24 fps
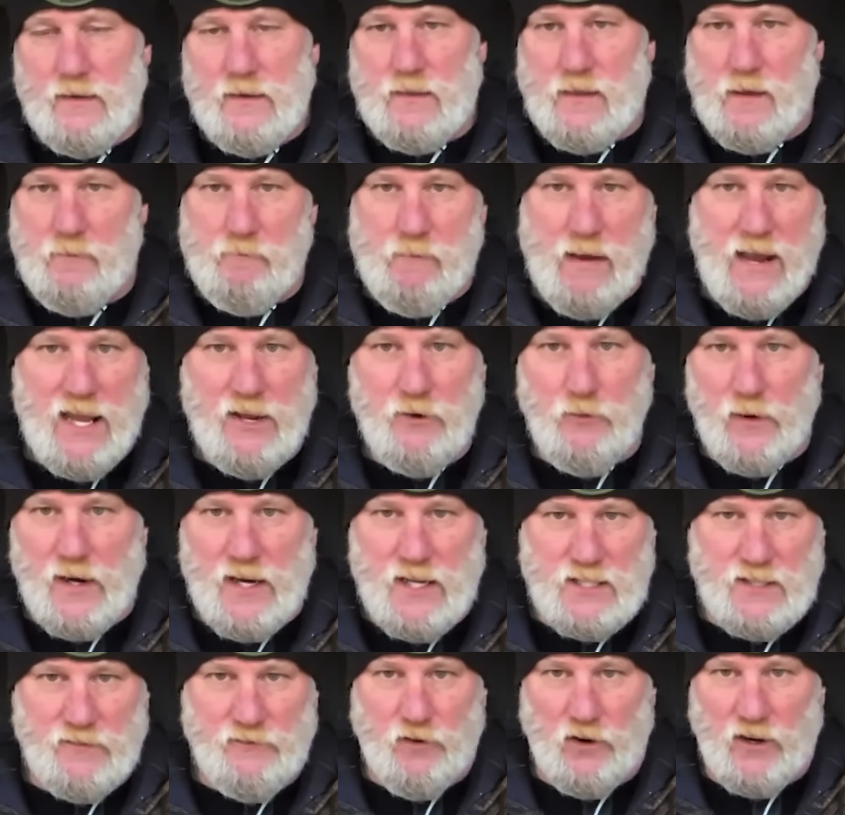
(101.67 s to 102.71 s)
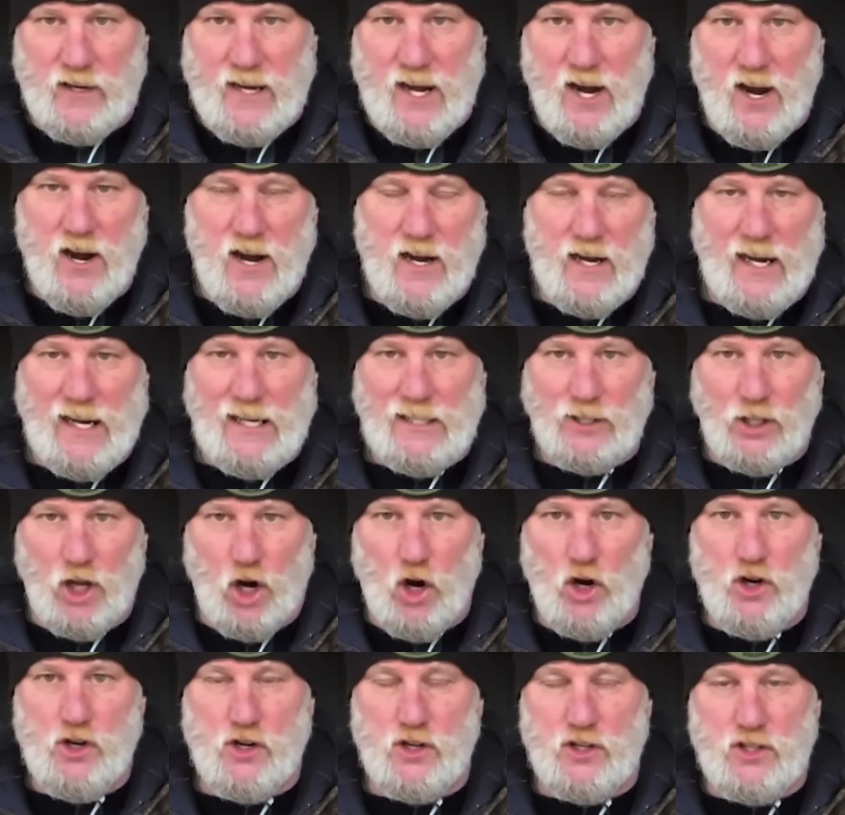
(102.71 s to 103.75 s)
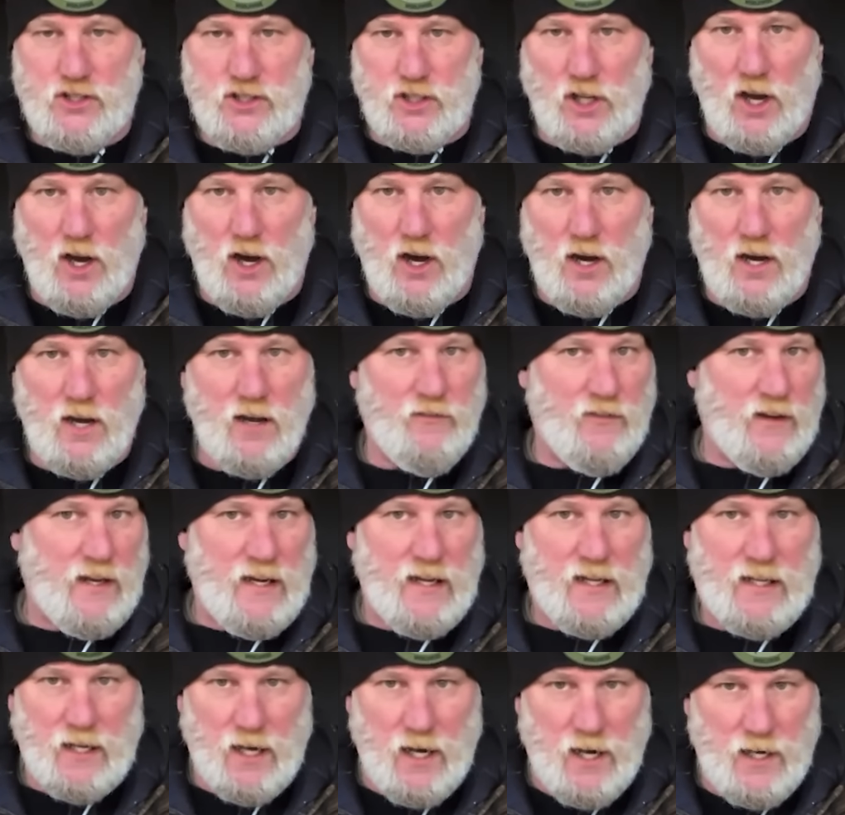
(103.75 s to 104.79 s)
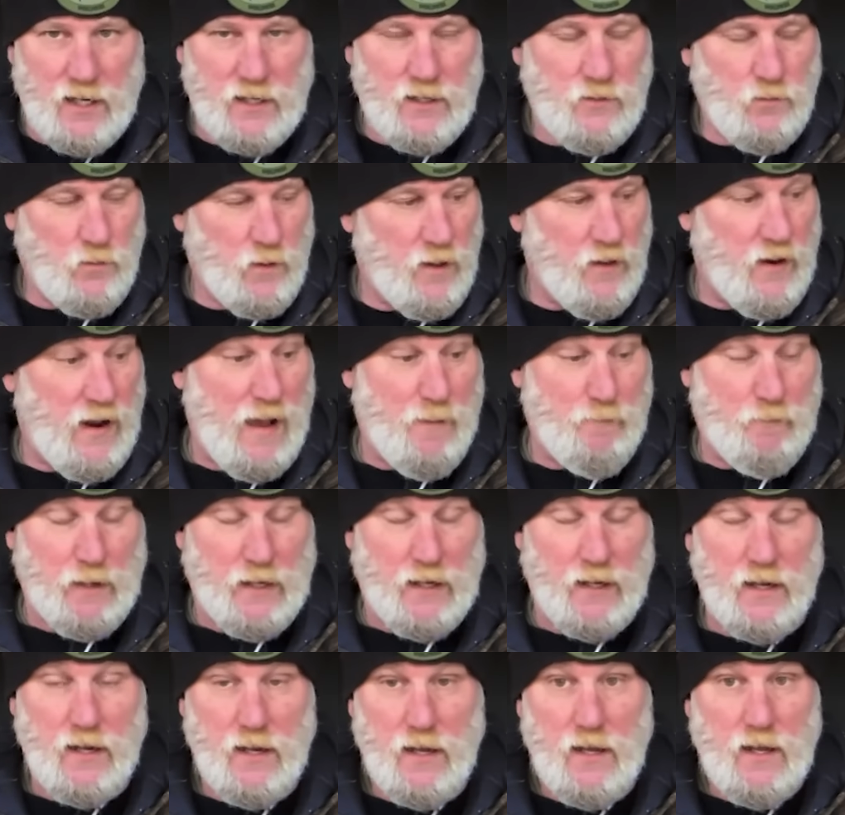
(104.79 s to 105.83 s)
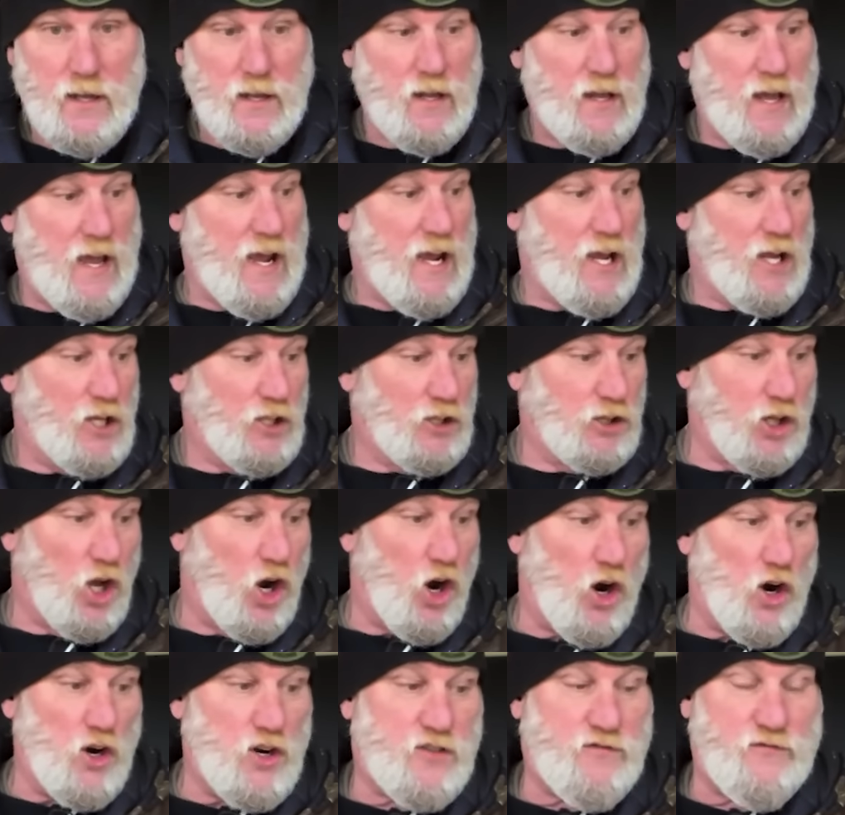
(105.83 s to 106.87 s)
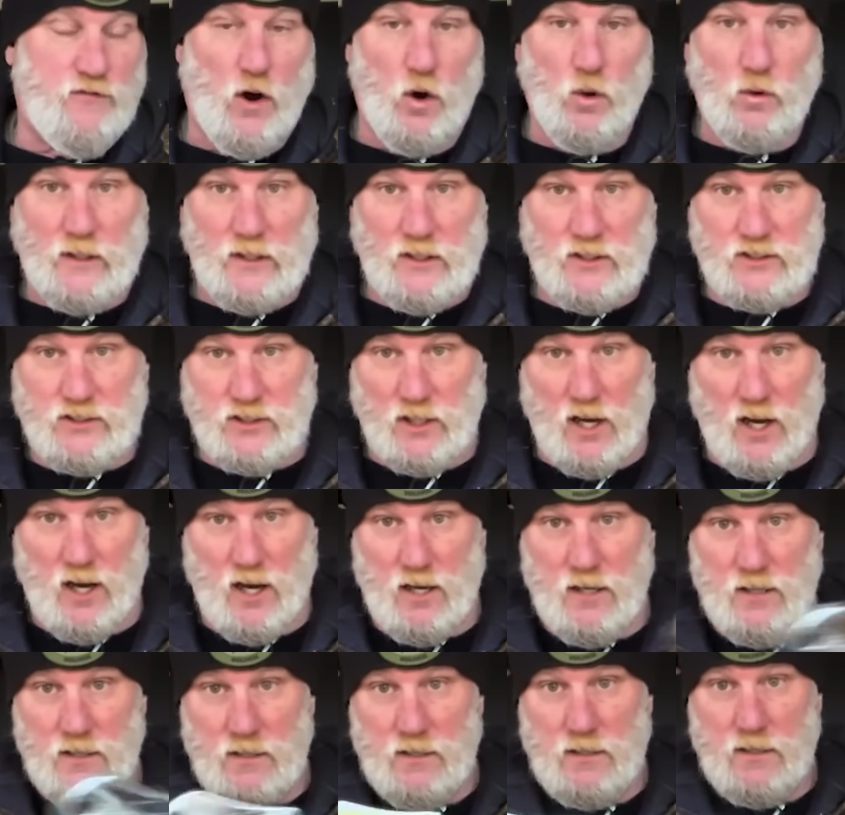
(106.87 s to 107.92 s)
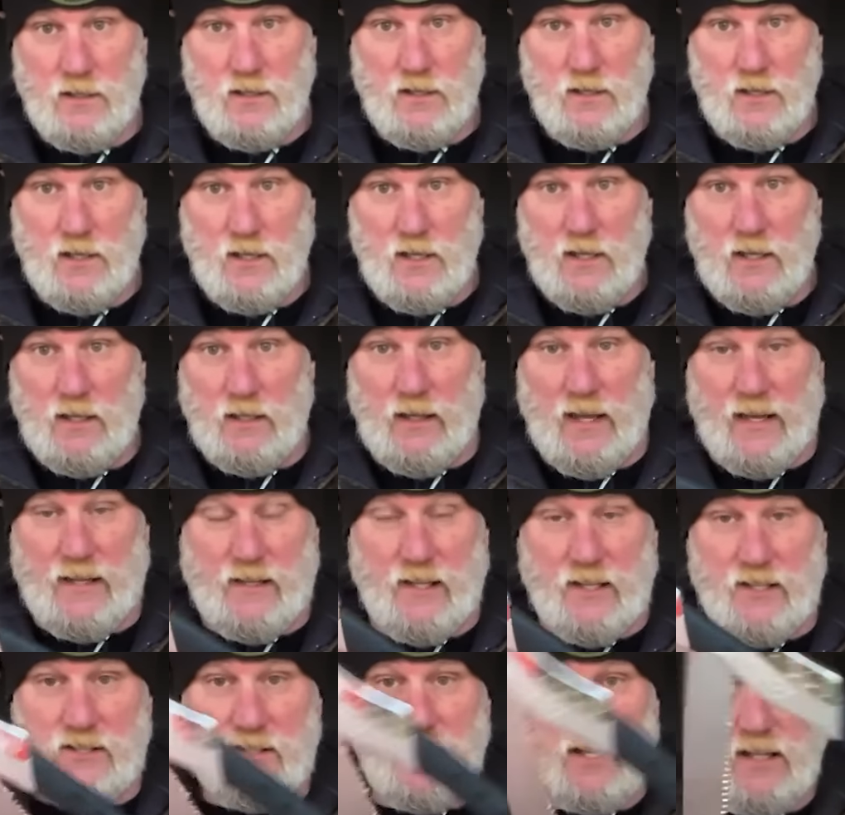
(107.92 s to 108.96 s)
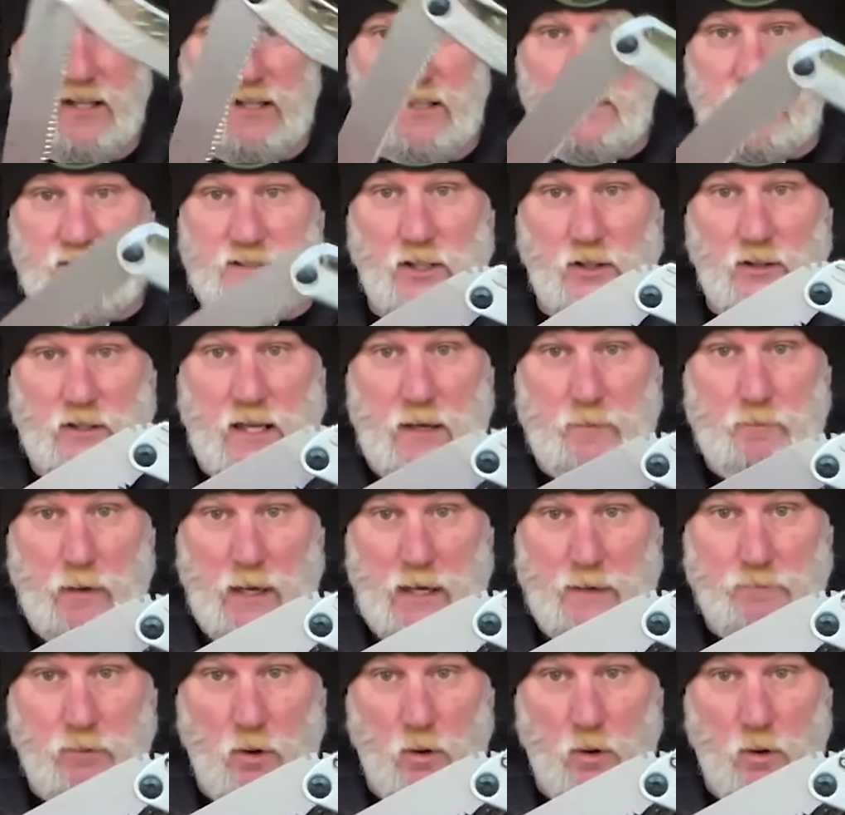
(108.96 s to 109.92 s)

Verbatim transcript: The main reason for carrying a larger saw of any kind, whether that be a large folding saw, like this Silky Big